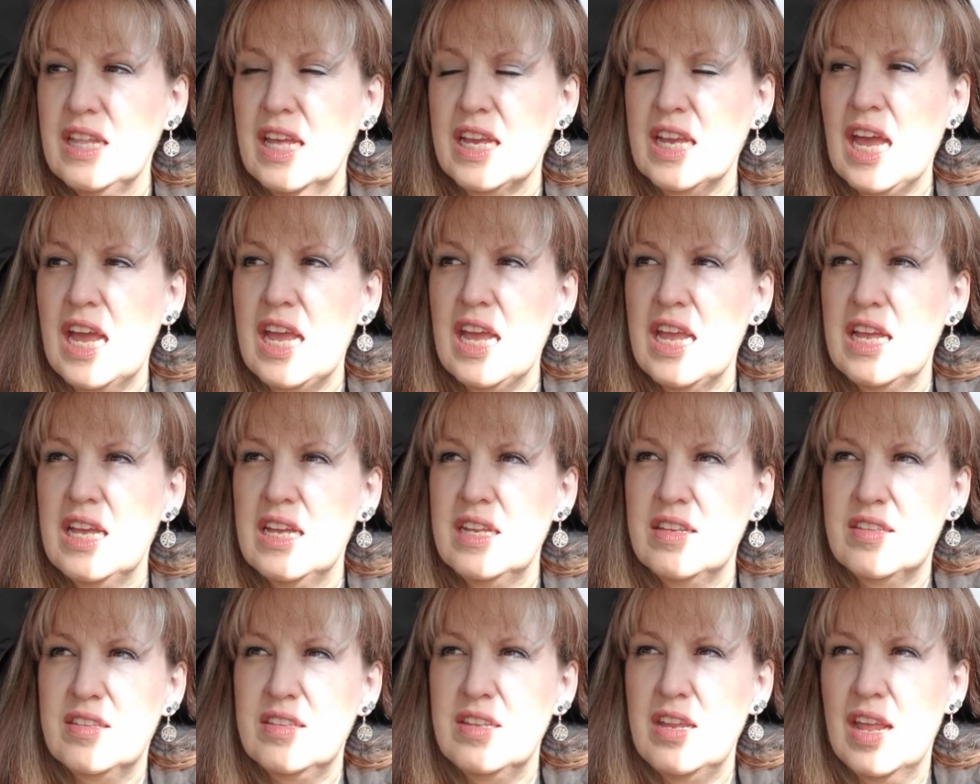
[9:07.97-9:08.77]
Like I,
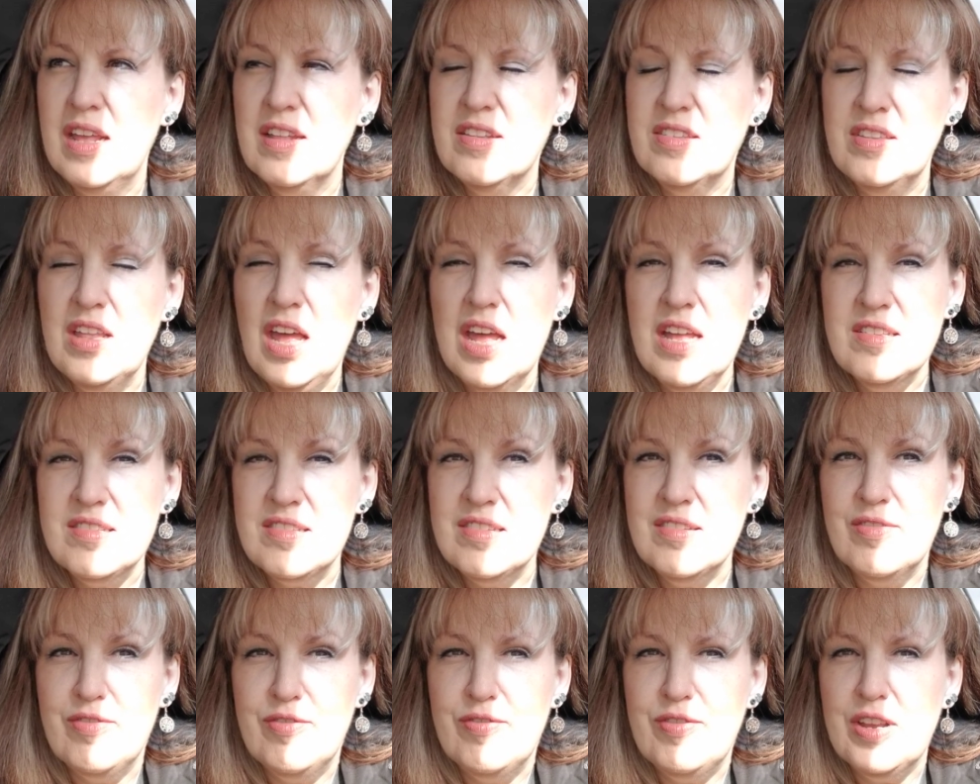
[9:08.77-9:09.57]
it's, it's not
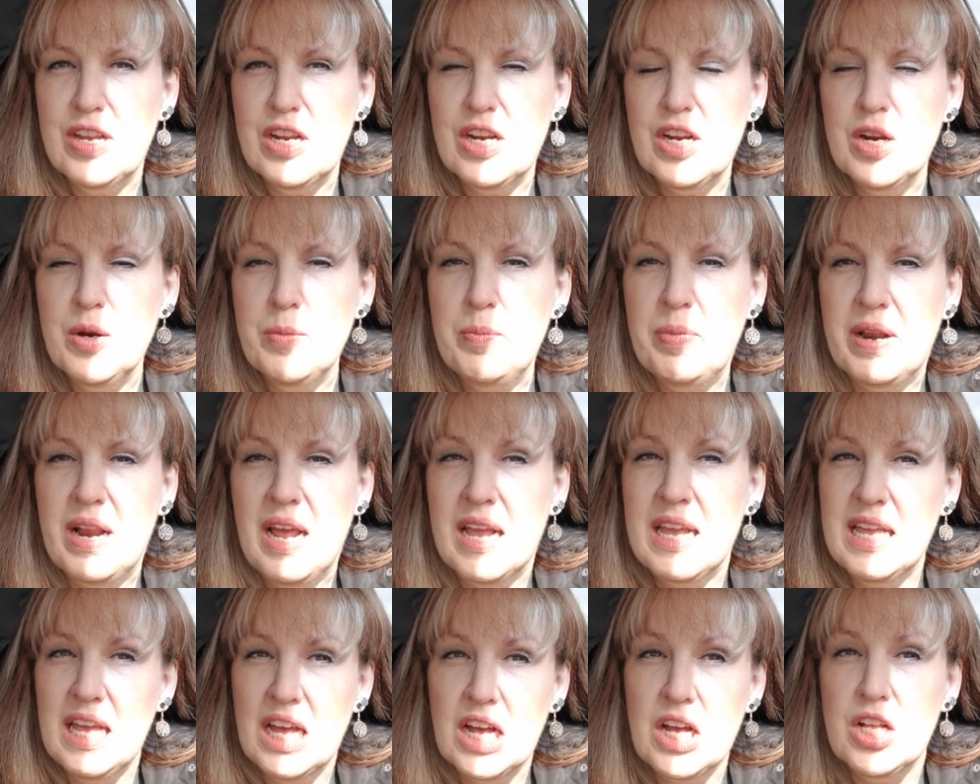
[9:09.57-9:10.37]
severe, but
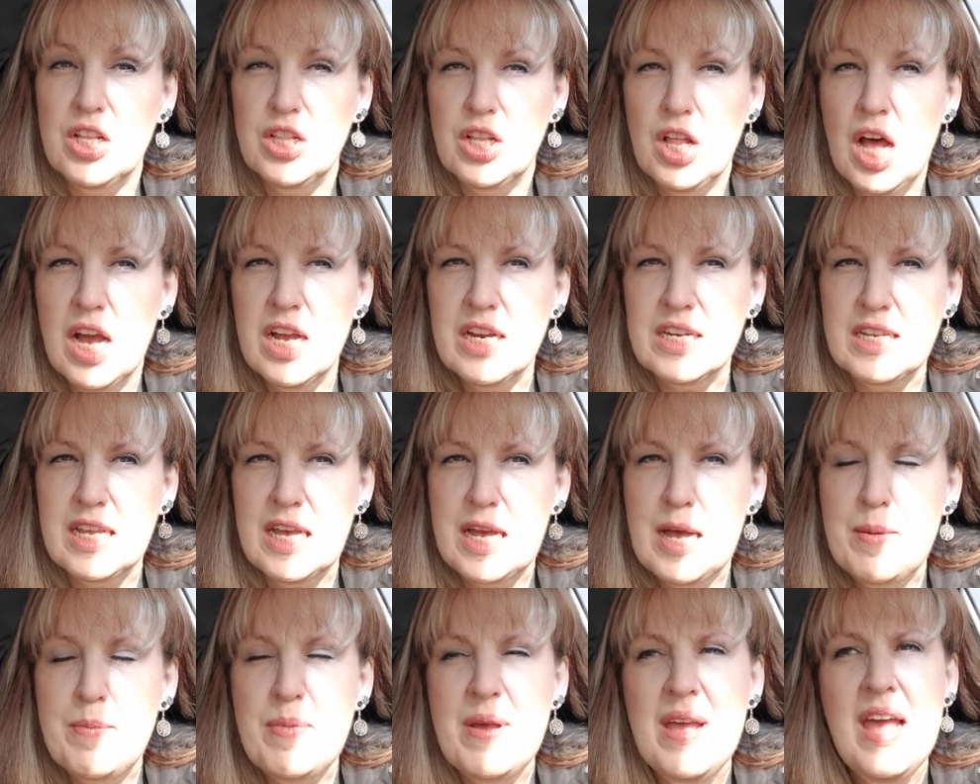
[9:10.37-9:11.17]
I get clogged
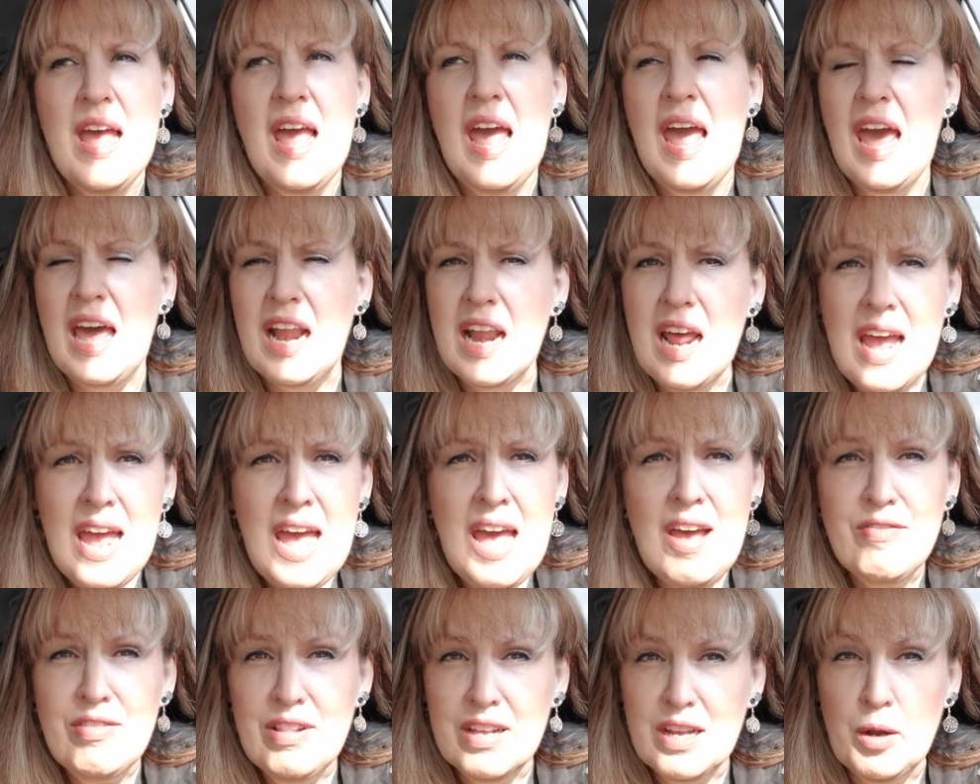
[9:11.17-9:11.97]
up and I
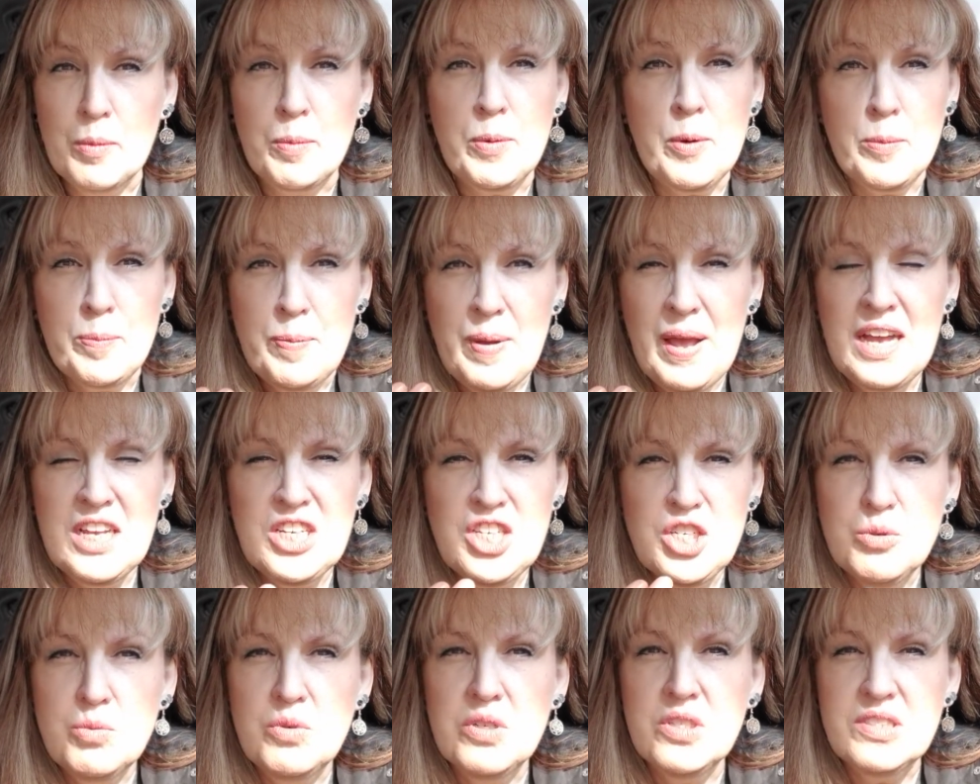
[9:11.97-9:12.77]
have like a
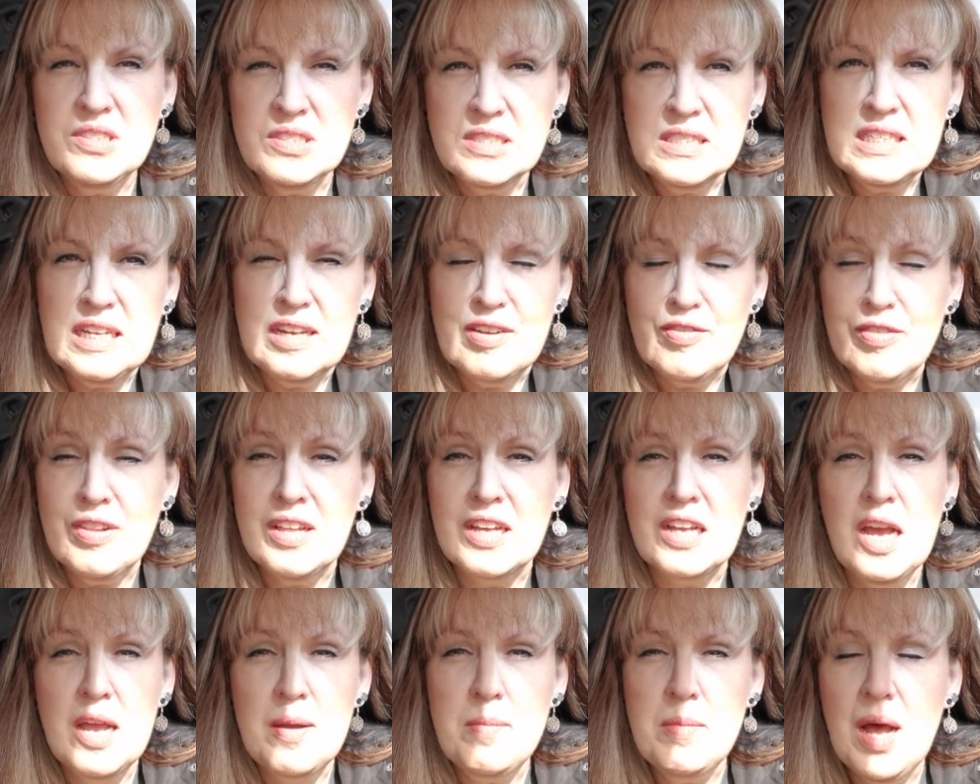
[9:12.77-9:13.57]
perpetual sniff.
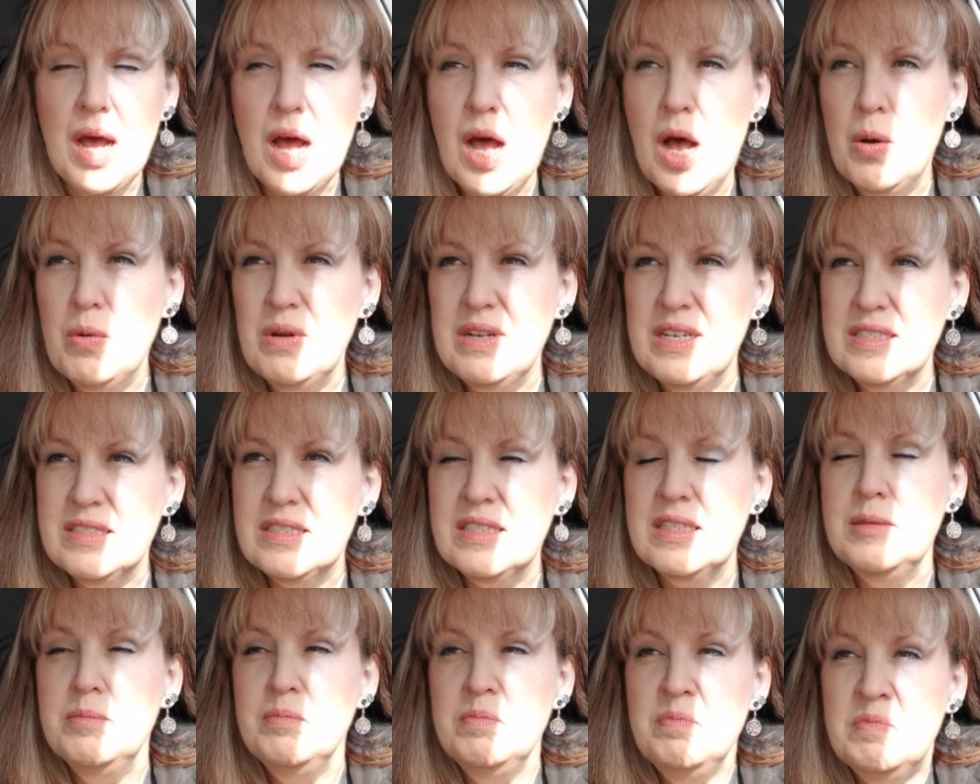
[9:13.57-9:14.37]
Like I'm
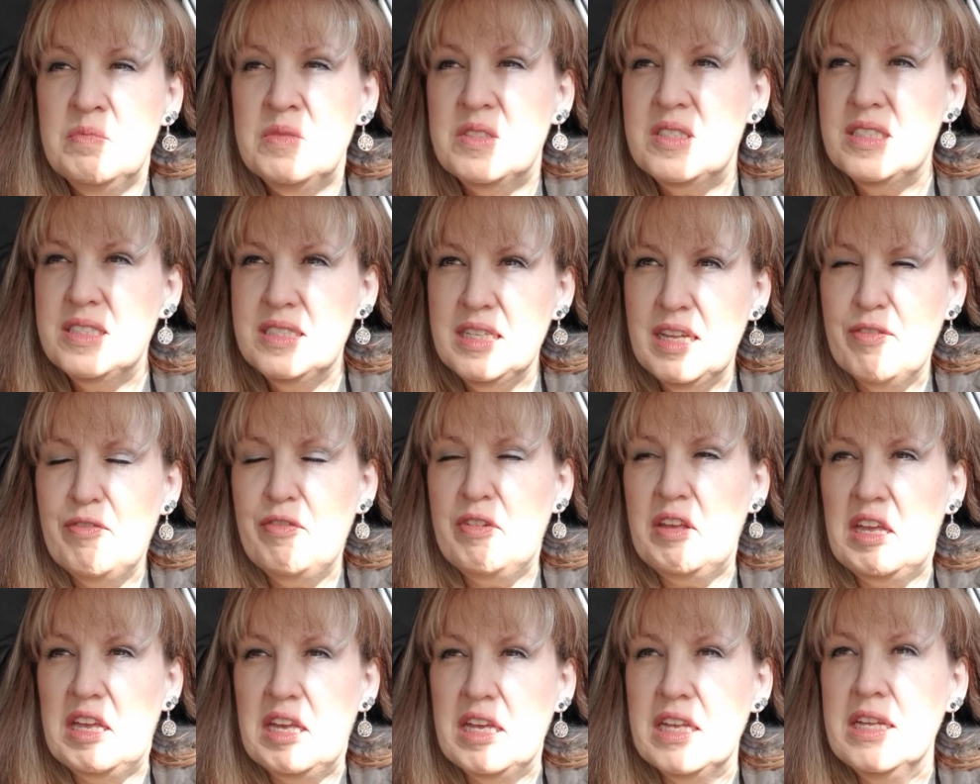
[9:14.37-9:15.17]
always
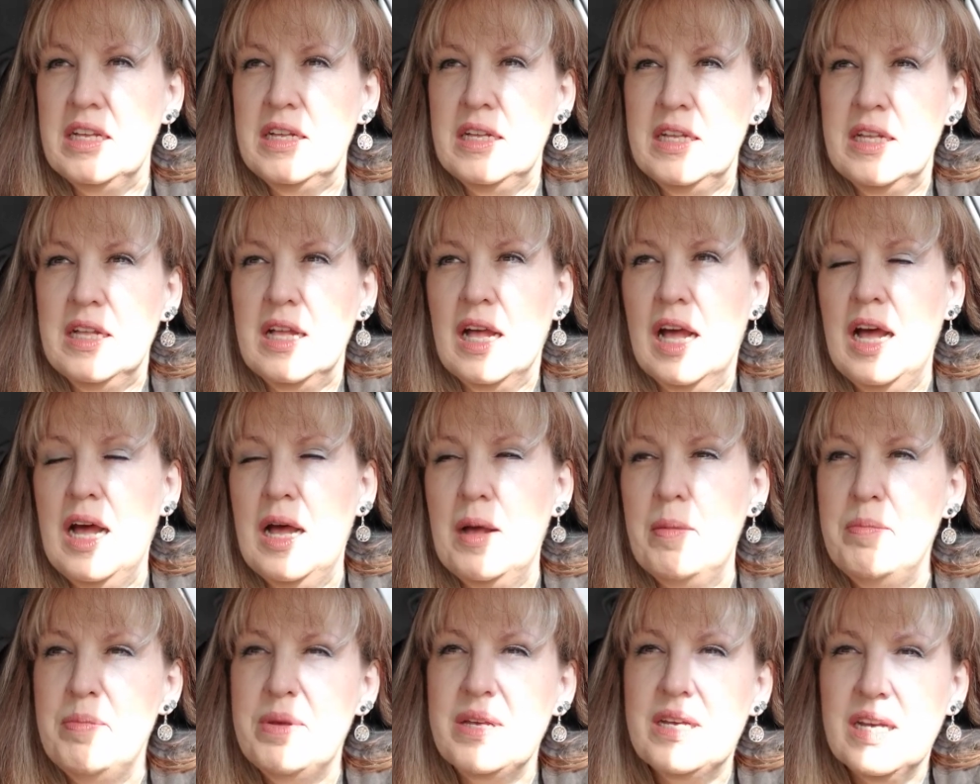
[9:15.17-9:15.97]
sniffing
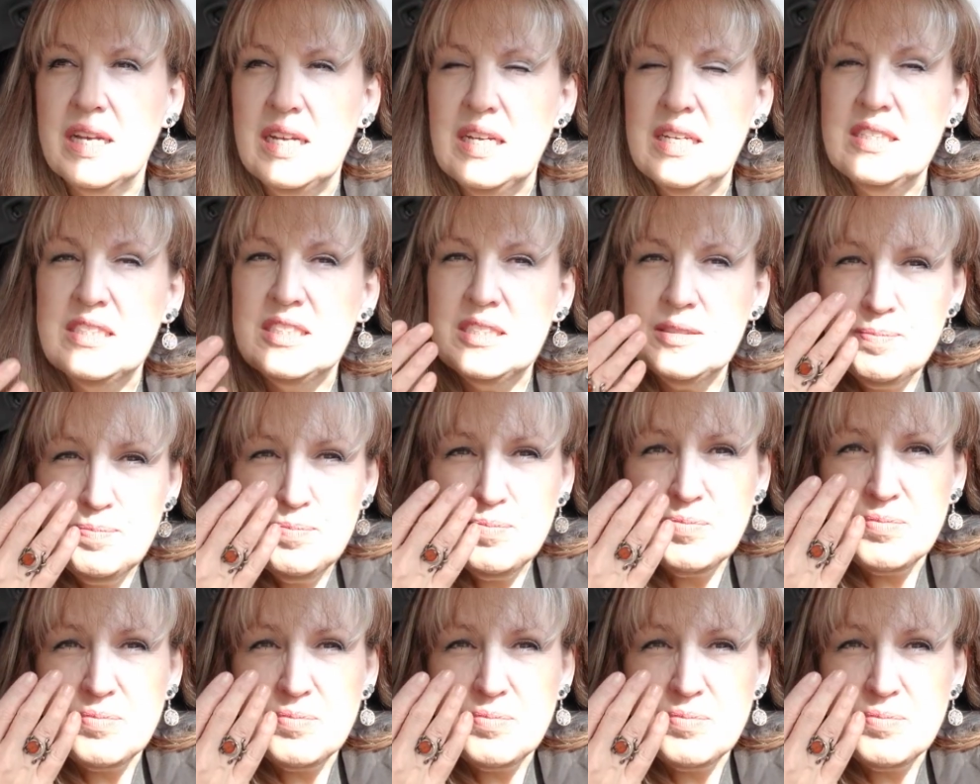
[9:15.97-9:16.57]
um, because